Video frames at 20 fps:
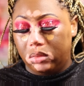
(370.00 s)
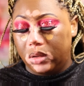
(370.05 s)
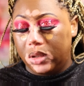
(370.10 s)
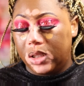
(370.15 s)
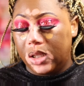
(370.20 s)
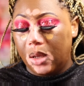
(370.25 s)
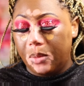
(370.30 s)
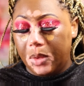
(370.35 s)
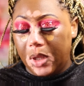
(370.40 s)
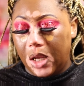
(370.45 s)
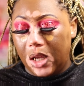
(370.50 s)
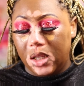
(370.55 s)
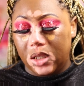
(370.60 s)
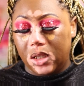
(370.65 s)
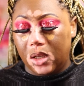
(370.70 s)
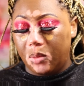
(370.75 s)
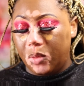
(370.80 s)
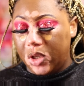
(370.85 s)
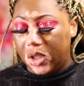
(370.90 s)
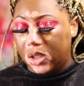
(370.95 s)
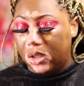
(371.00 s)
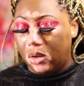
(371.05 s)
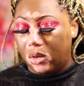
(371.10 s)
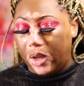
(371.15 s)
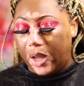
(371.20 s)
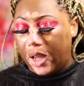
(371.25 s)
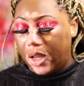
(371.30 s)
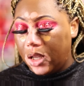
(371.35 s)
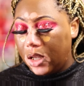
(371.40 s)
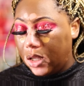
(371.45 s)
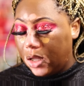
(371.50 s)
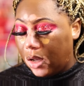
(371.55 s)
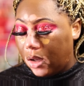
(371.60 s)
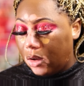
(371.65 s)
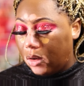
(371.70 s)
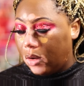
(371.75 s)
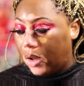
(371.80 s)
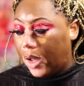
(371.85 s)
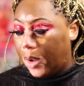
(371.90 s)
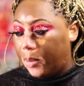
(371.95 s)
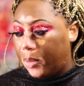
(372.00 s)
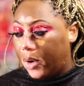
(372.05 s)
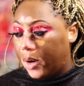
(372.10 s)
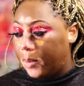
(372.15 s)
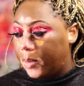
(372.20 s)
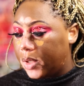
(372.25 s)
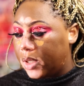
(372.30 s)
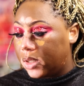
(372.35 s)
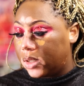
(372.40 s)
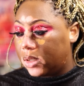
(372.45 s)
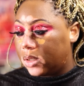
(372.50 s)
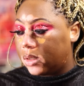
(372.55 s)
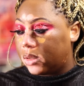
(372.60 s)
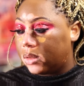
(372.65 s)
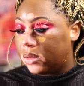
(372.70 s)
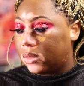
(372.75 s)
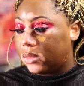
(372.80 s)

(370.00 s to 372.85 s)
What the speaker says: some things can be so aggy, y'all, I promise.